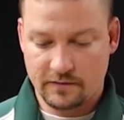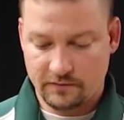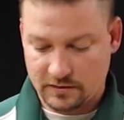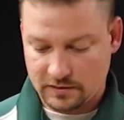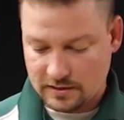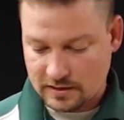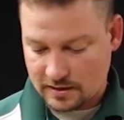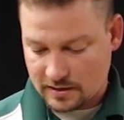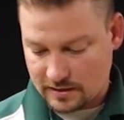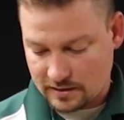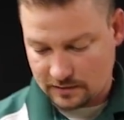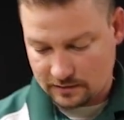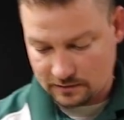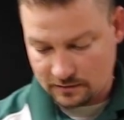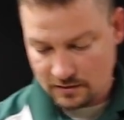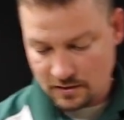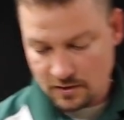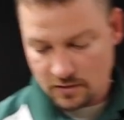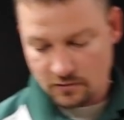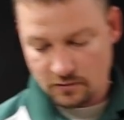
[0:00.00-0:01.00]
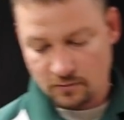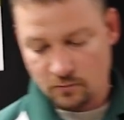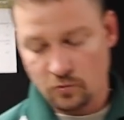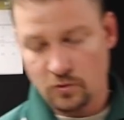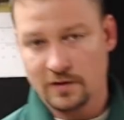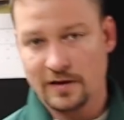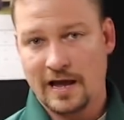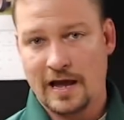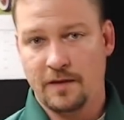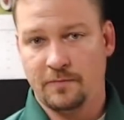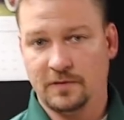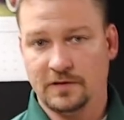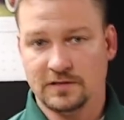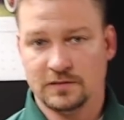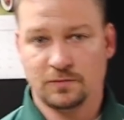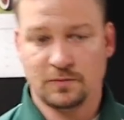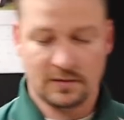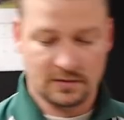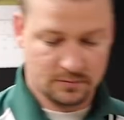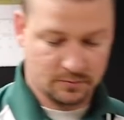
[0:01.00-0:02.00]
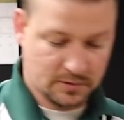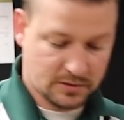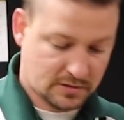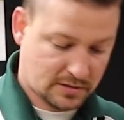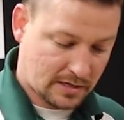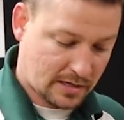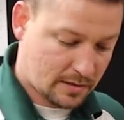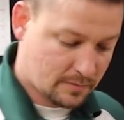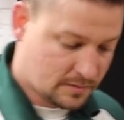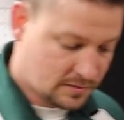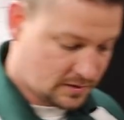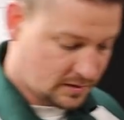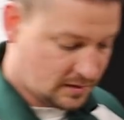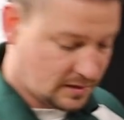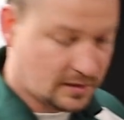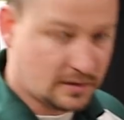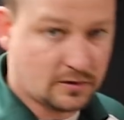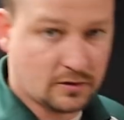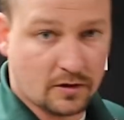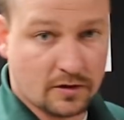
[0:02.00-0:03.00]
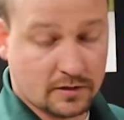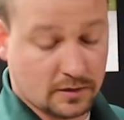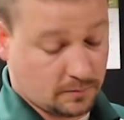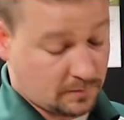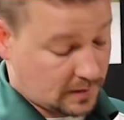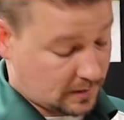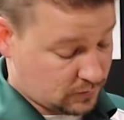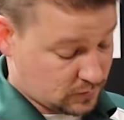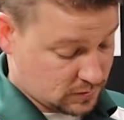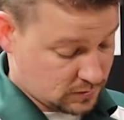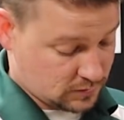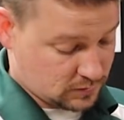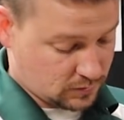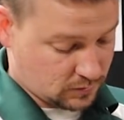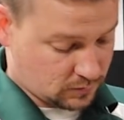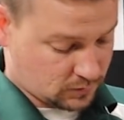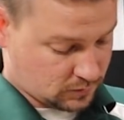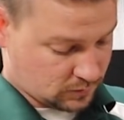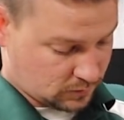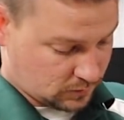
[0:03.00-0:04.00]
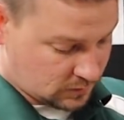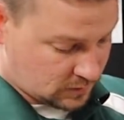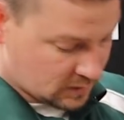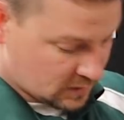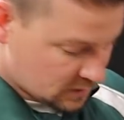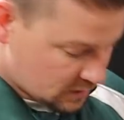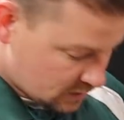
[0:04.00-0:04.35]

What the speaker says: every day, and they're more than happy to spend as much time as you need talking about, which is so cool.